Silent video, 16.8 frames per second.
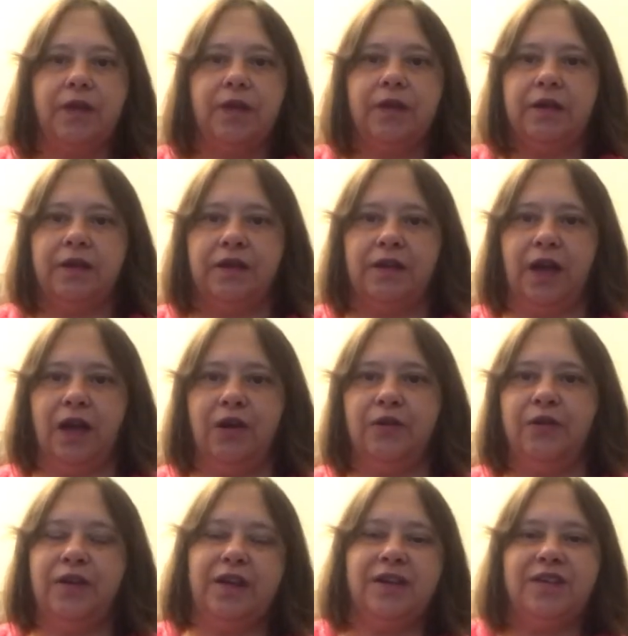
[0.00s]
you know,
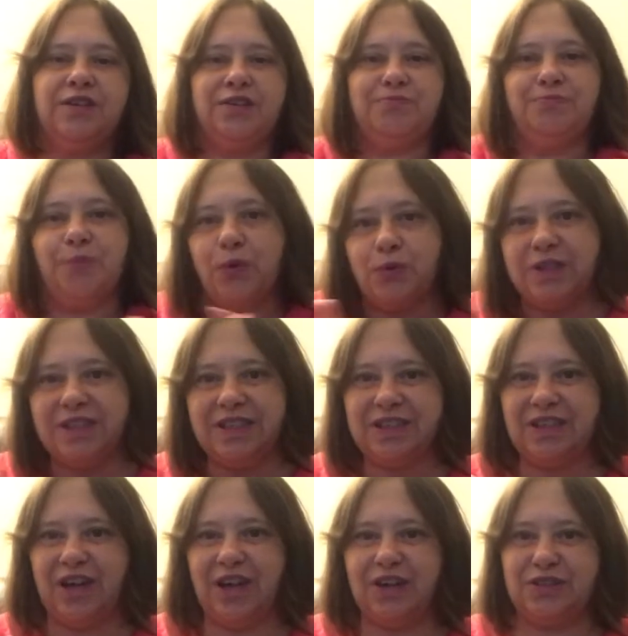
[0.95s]

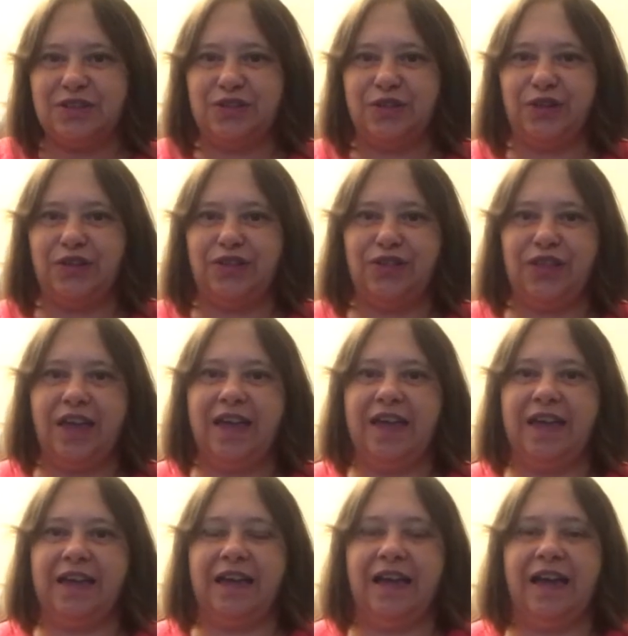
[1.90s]
multitask sort of
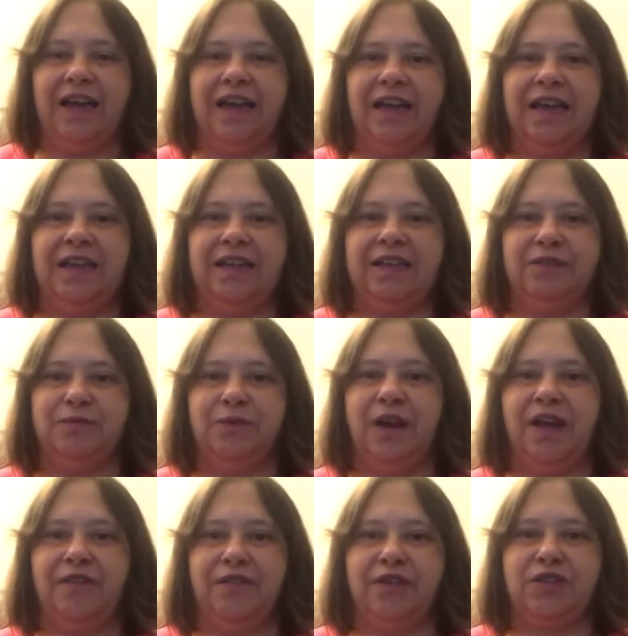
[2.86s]
thing and
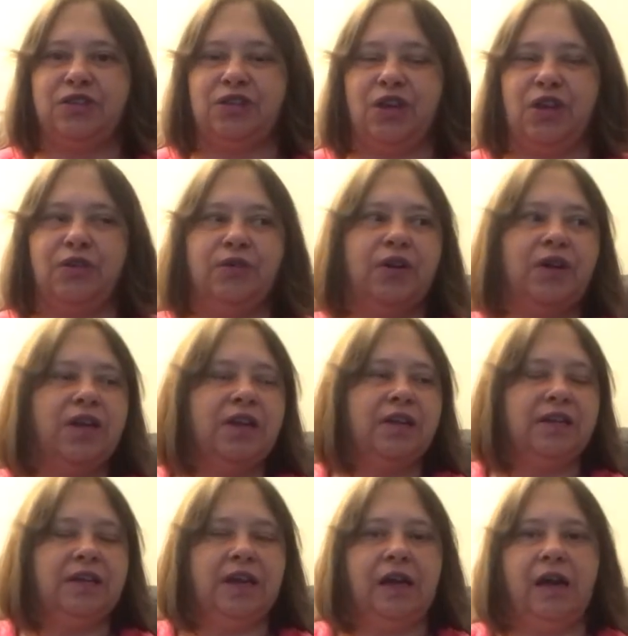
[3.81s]
whatever. So
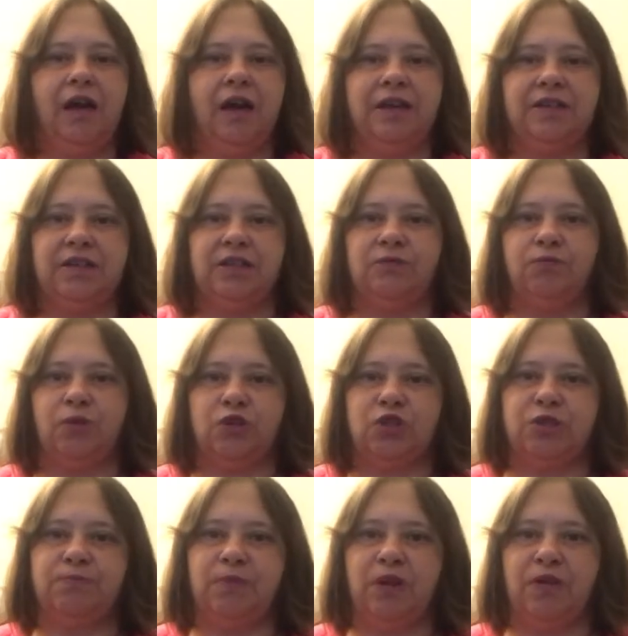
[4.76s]
yeah, I did
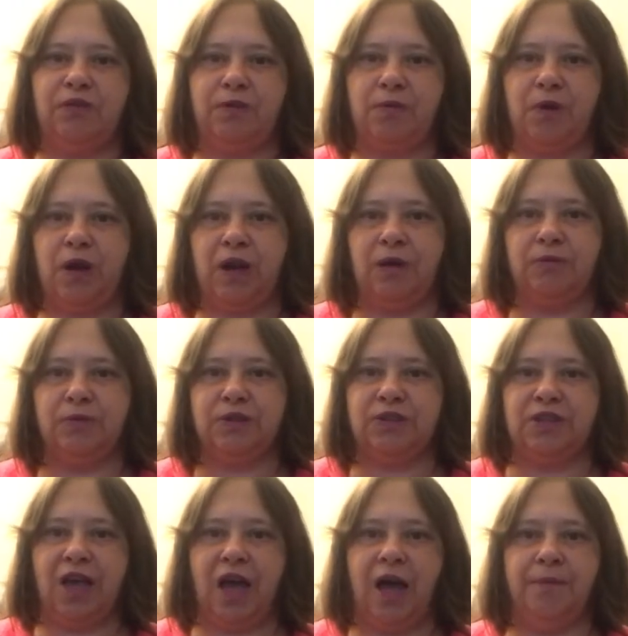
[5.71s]
watch a movie while I
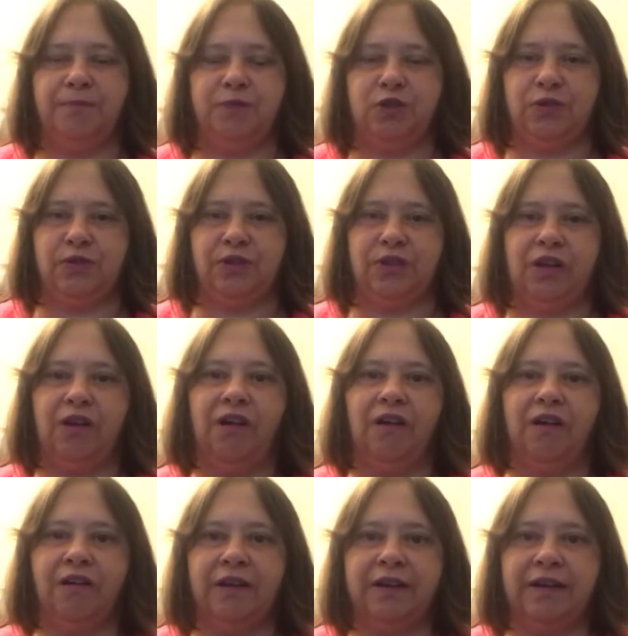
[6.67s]
was doing the
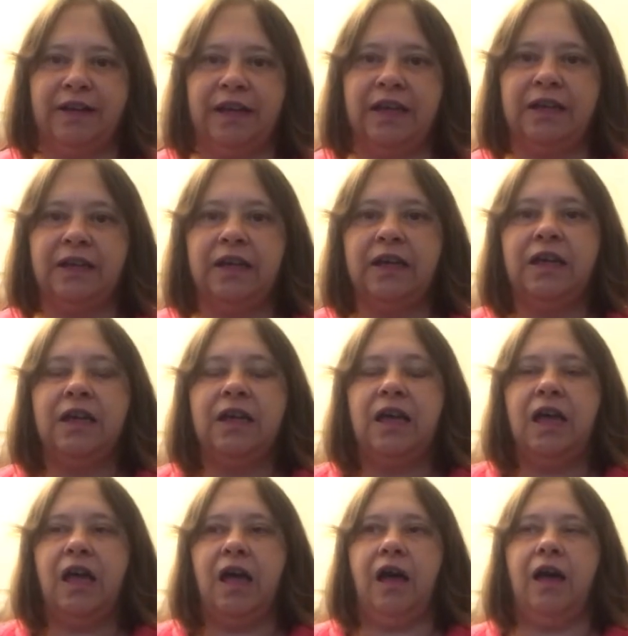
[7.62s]
ironing.
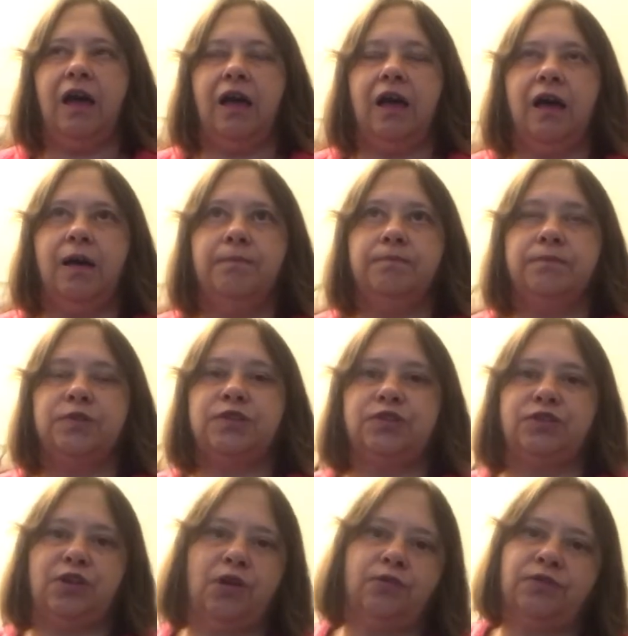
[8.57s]

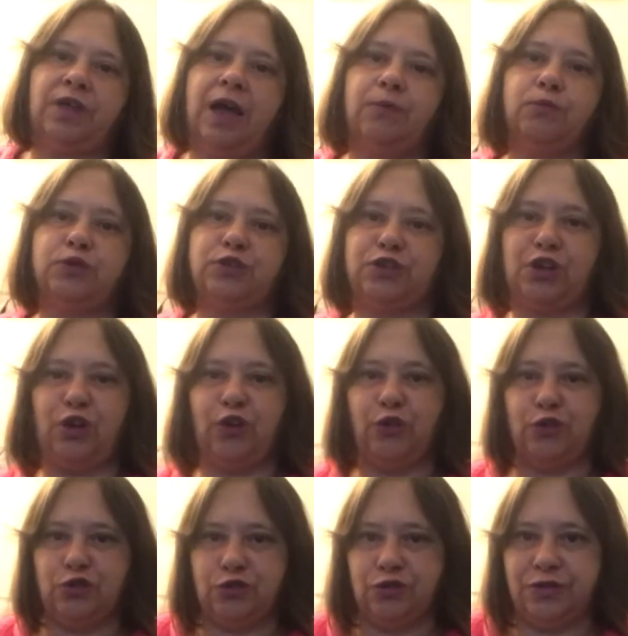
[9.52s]
So that was the
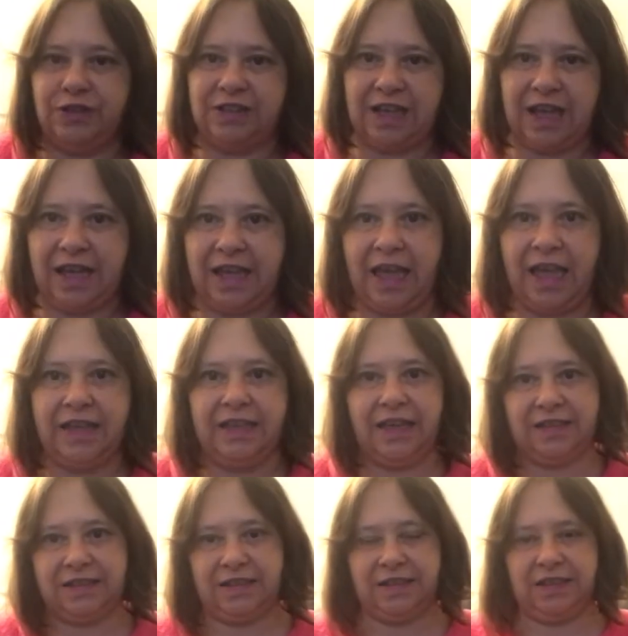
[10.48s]
laundry day
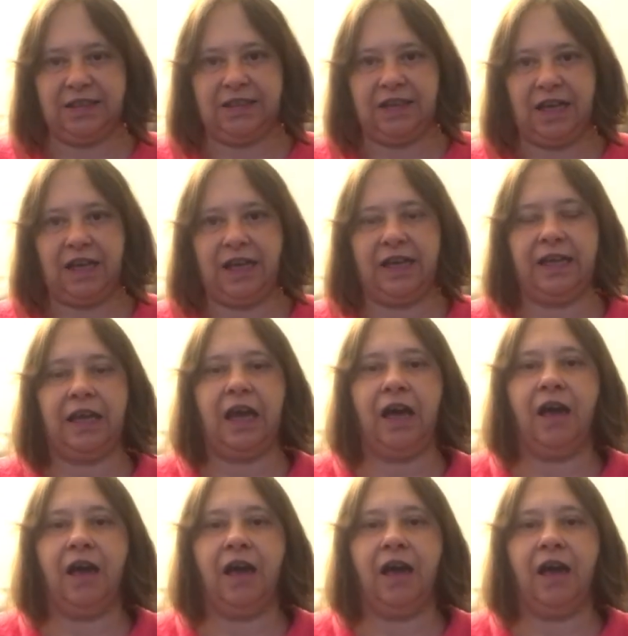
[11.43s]
yesterday.